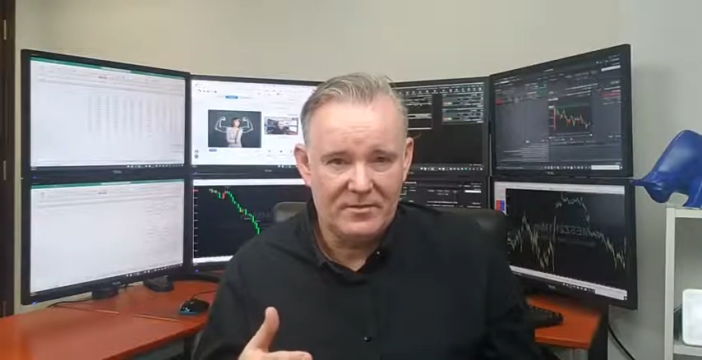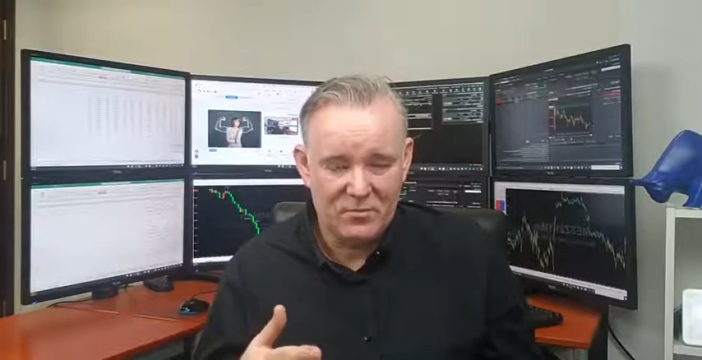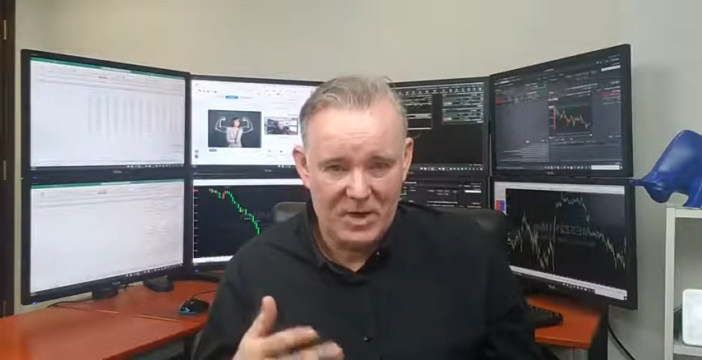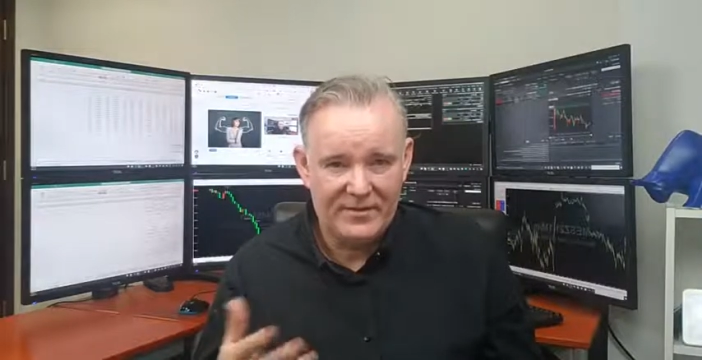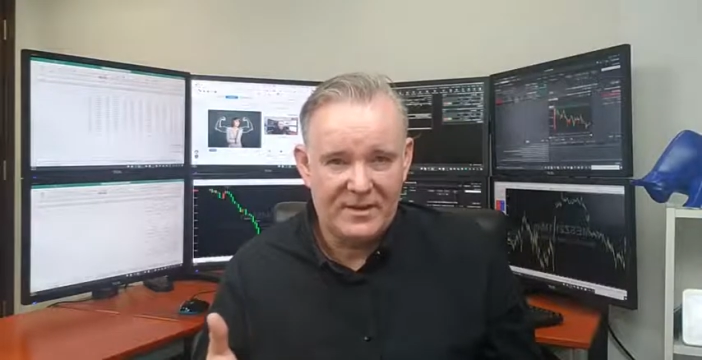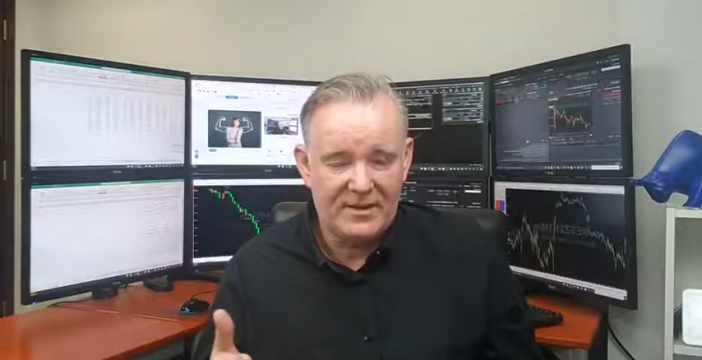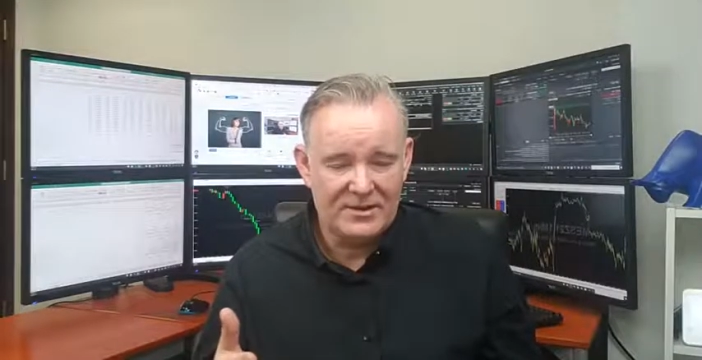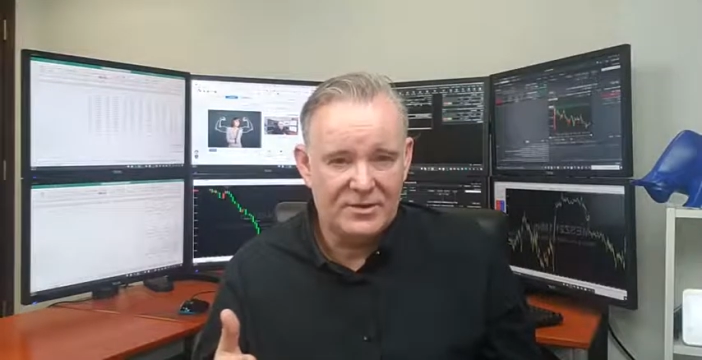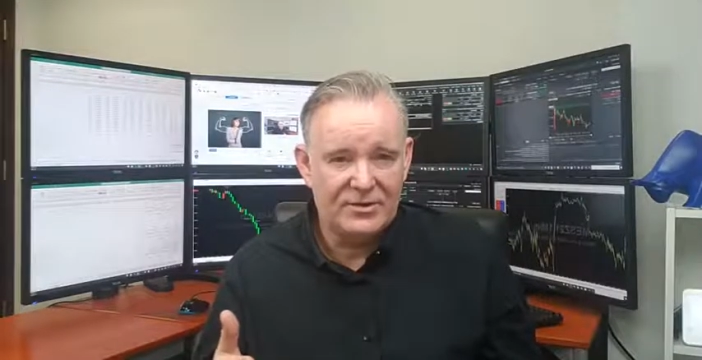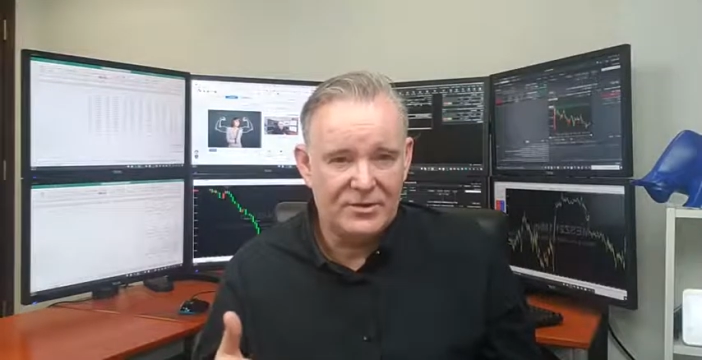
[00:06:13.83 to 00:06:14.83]
we have to get this
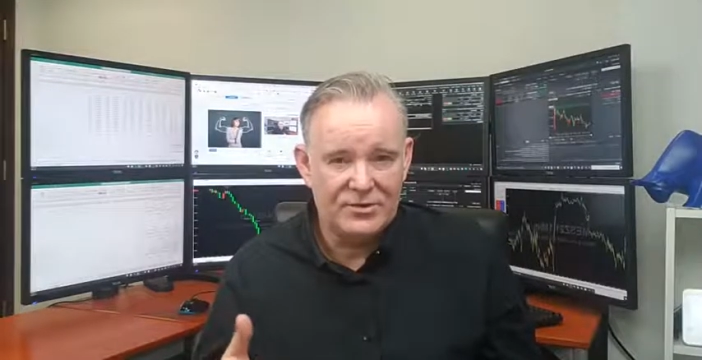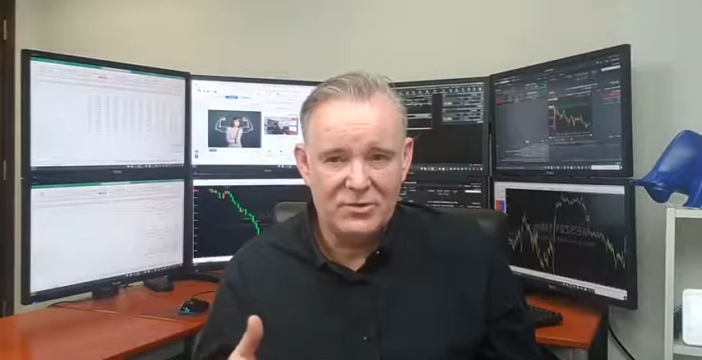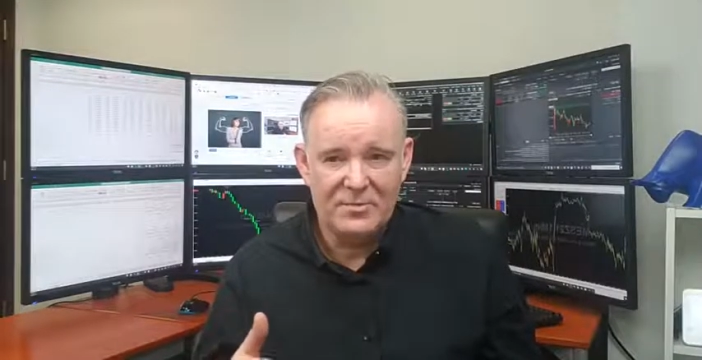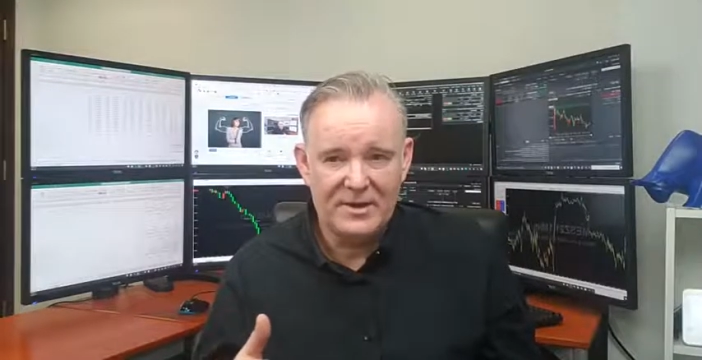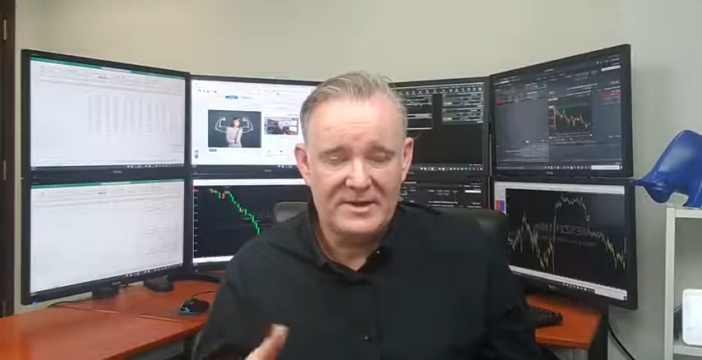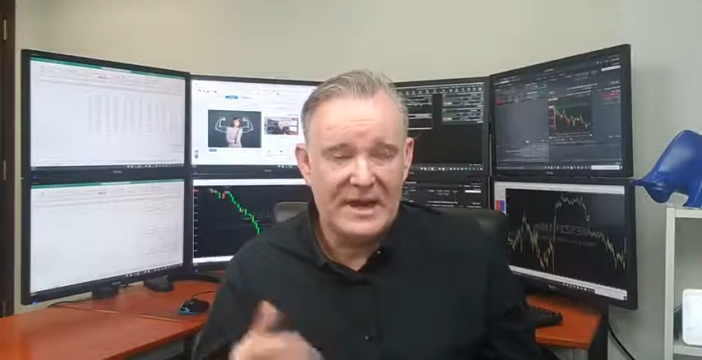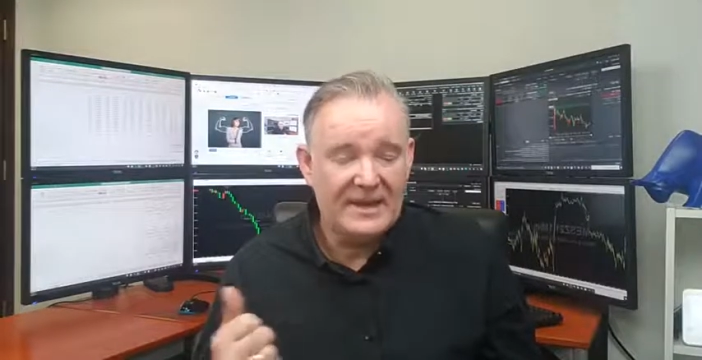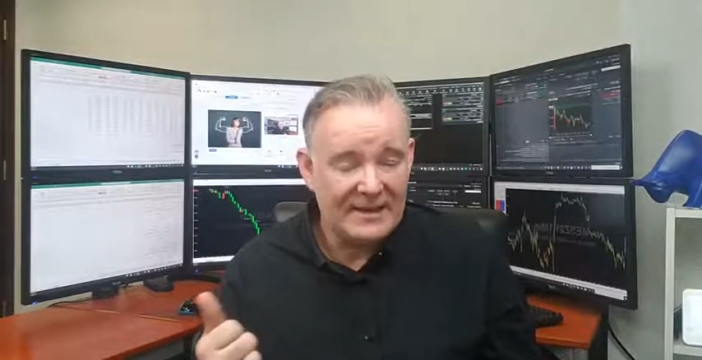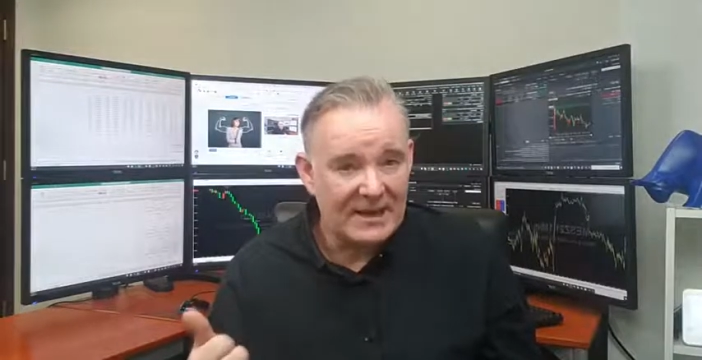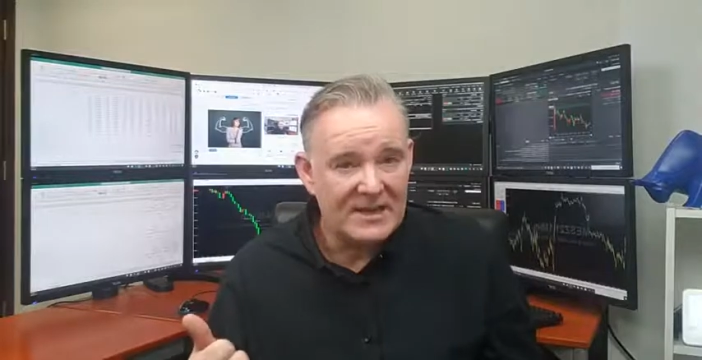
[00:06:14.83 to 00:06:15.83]
under control, because he
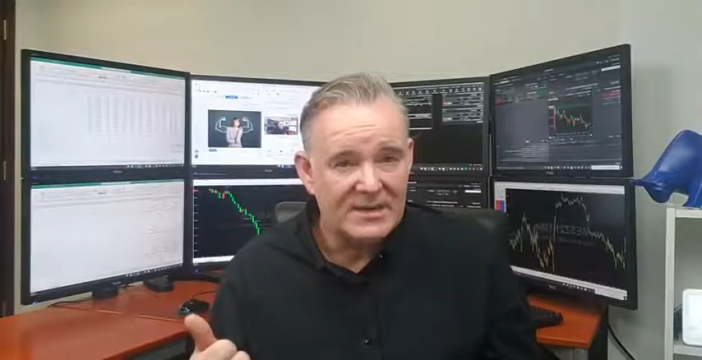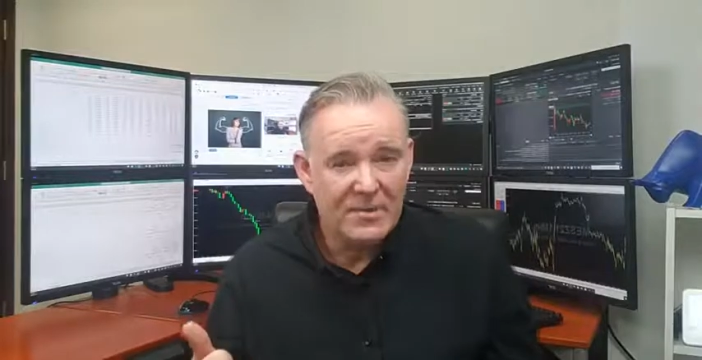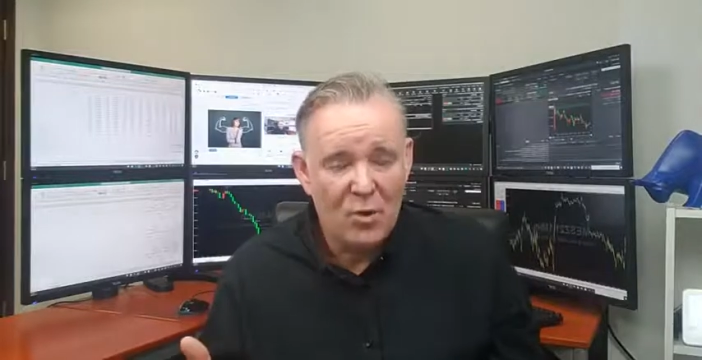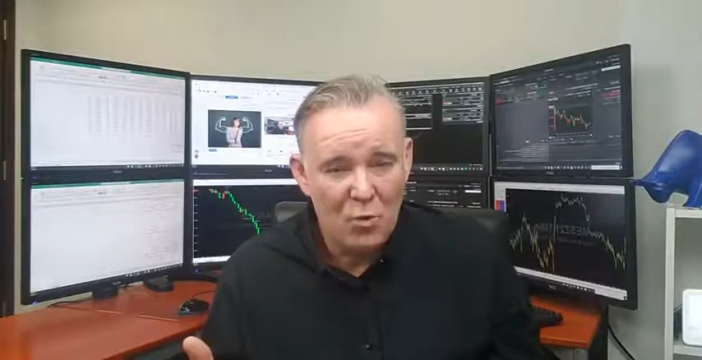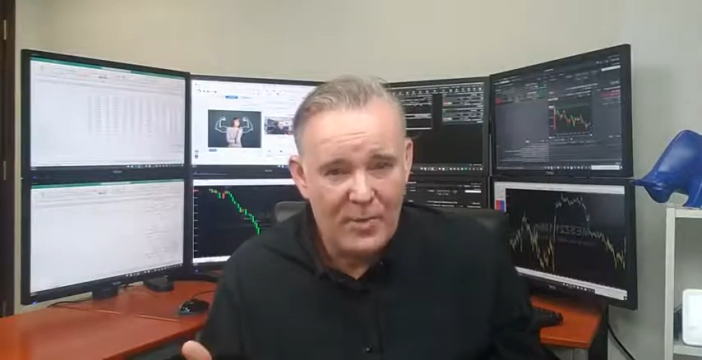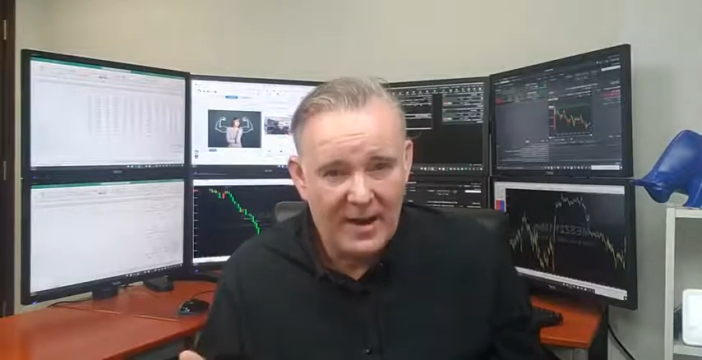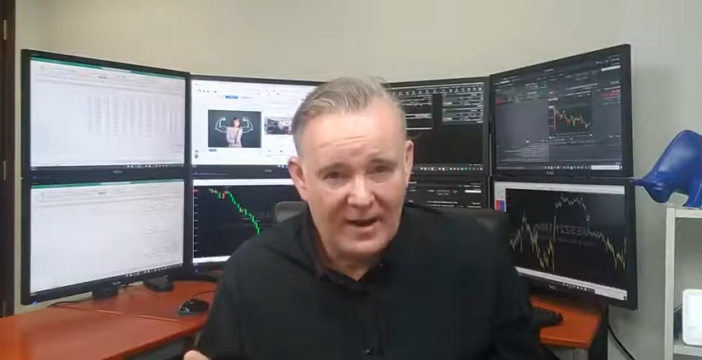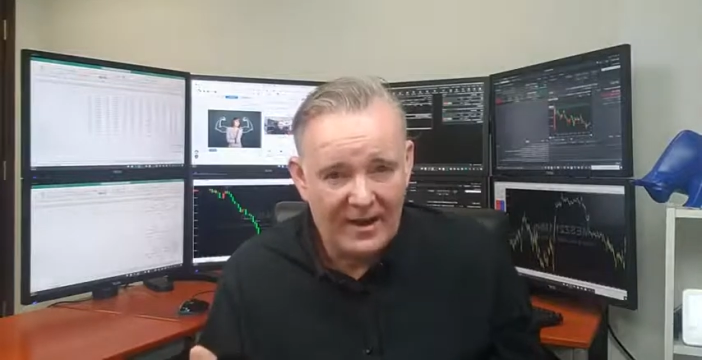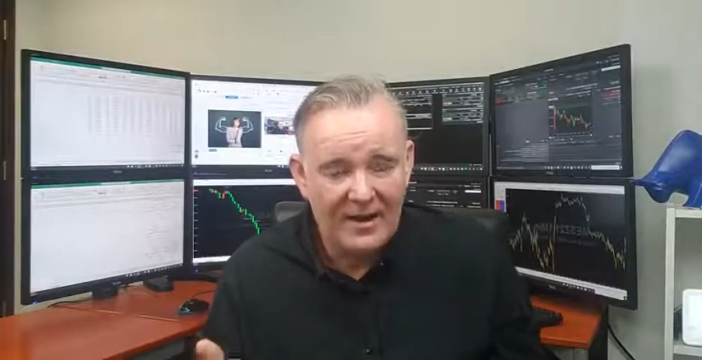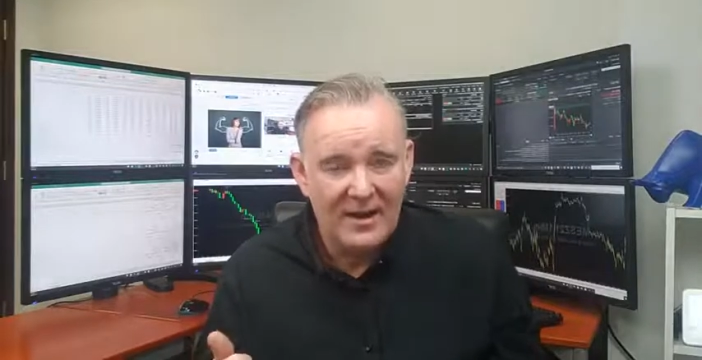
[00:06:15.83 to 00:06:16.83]
did ask OPEC